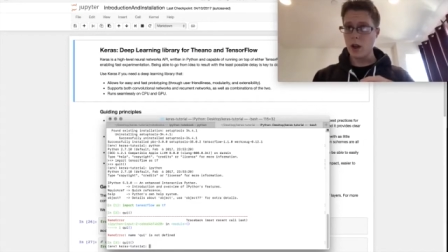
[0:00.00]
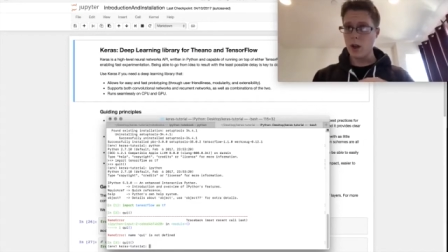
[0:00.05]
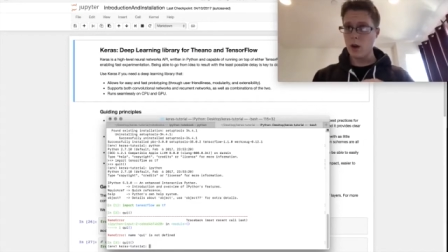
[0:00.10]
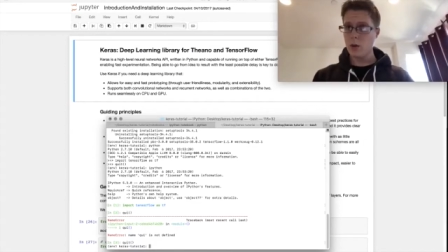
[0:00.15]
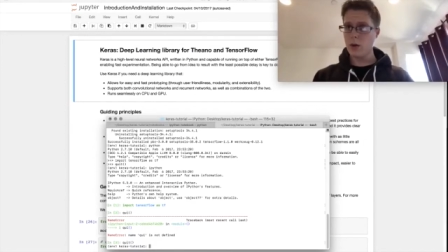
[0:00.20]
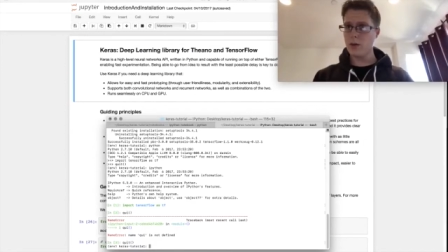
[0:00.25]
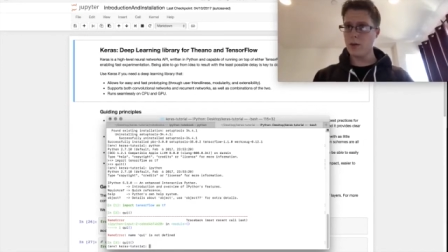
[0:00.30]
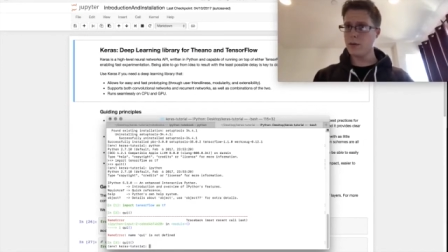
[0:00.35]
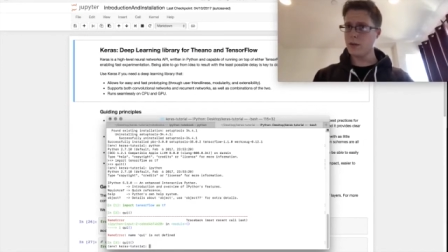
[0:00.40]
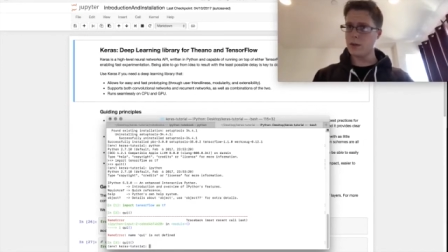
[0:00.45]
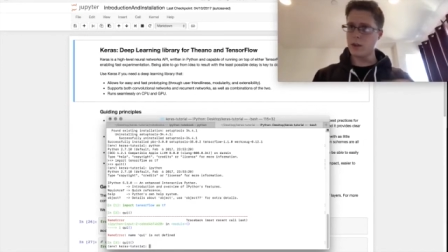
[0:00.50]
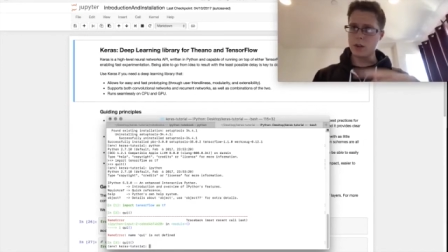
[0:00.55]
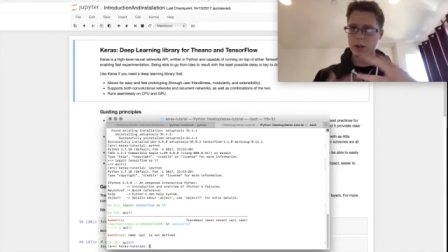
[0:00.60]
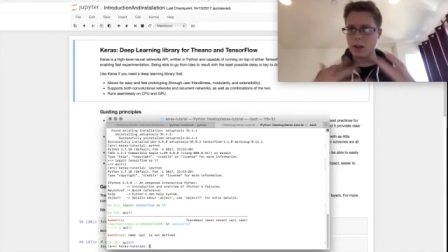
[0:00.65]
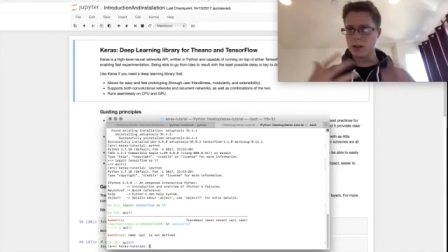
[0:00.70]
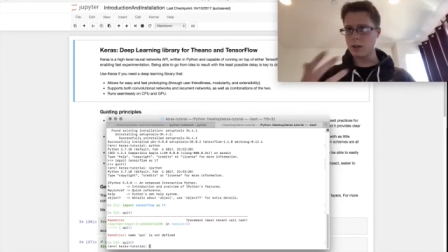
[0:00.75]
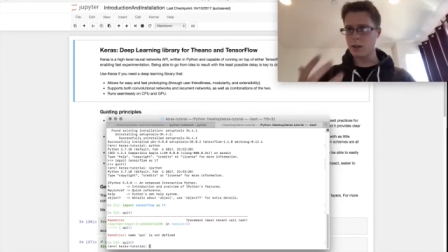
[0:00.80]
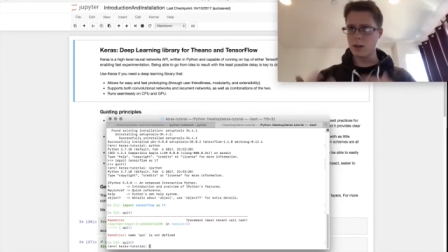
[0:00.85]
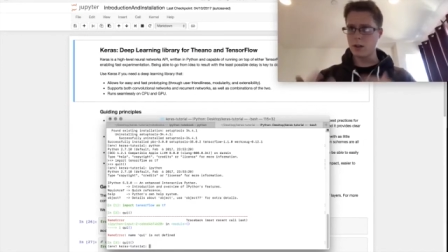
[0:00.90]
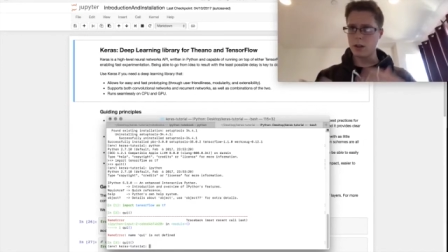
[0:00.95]
we've
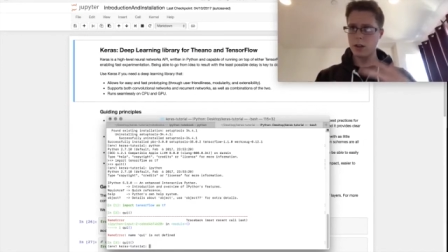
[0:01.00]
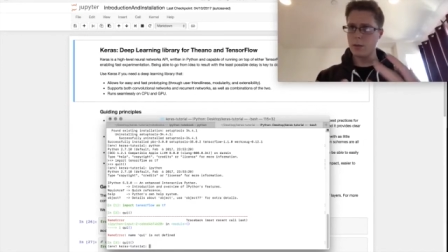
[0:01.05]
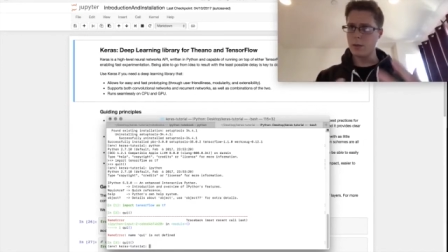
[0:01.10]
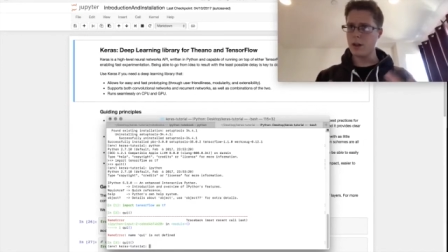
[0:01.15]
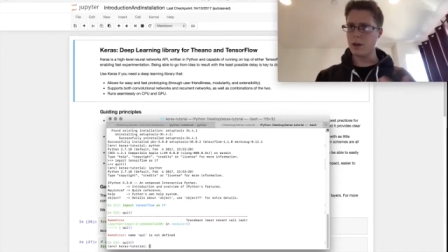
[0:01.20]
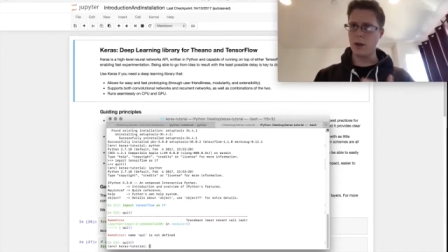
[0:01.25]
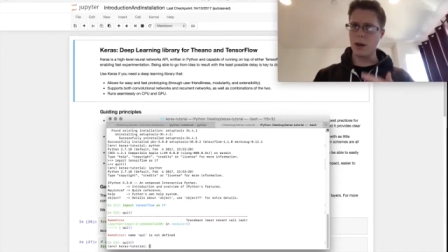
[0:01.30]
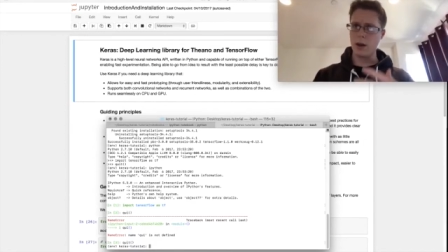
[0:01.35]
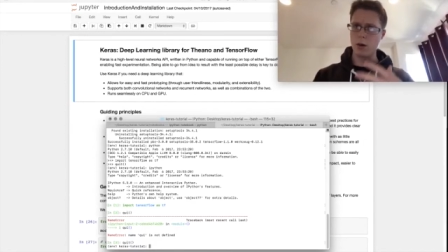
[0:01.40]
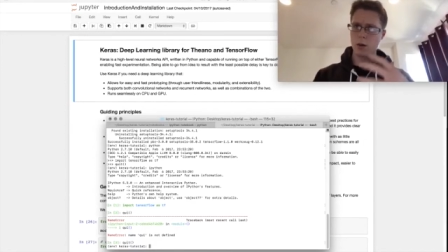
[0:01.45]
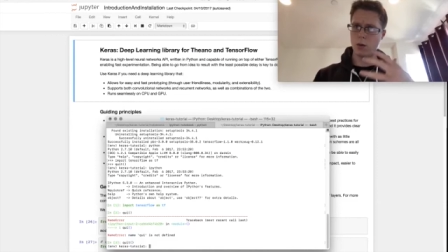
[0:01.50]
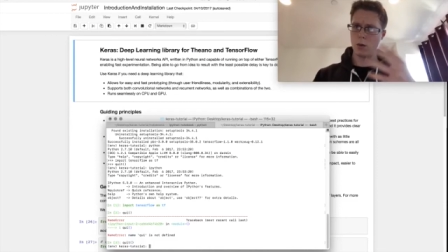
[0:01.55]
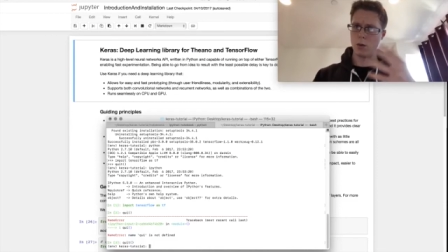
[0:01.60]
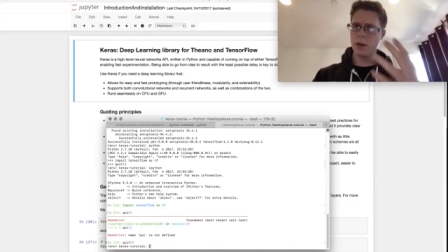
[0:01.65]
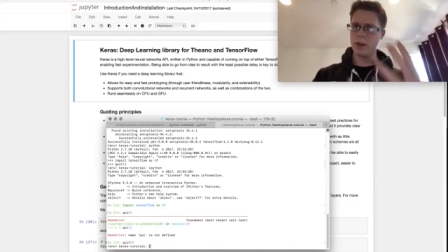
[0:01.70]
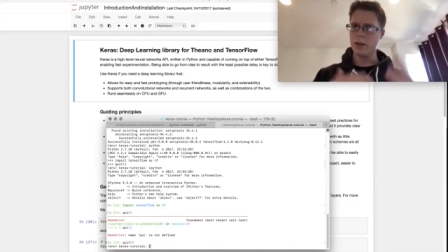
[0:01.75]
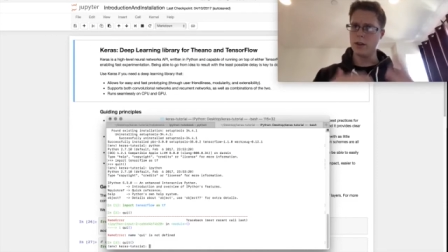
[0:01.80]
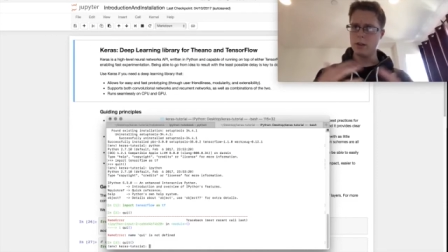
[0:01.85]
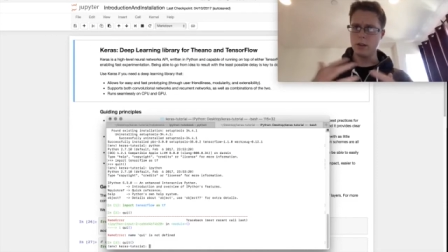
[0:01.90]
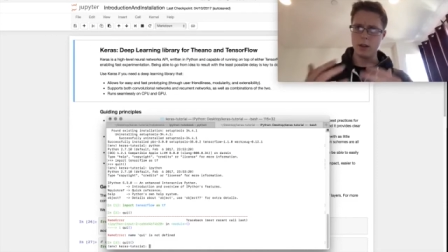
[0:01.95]
discussed a little bit about
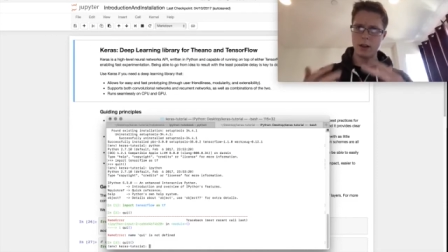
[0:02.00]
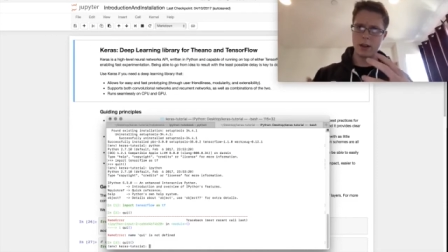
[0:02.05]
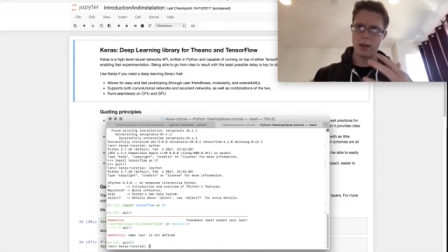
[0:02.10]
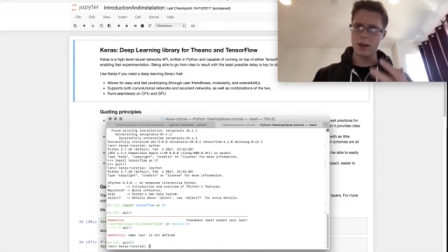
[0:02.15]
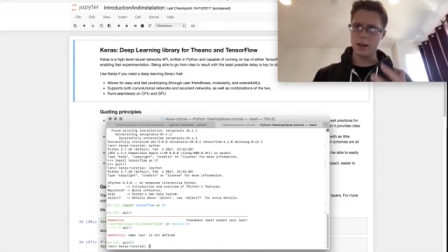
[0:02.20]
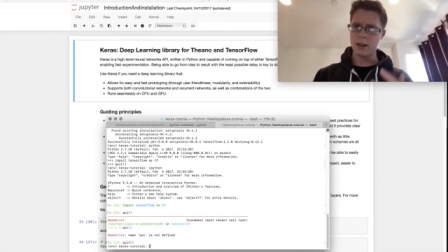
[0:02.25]
what uh,